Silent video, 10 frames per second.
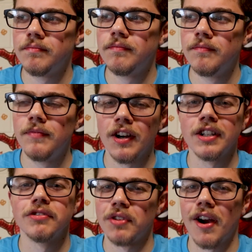
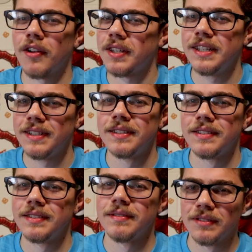very rarely
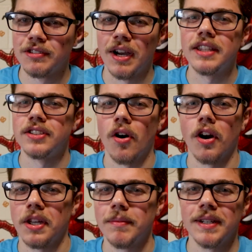creates an
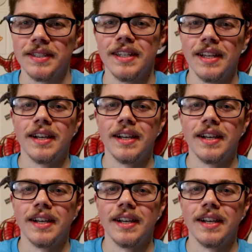argument.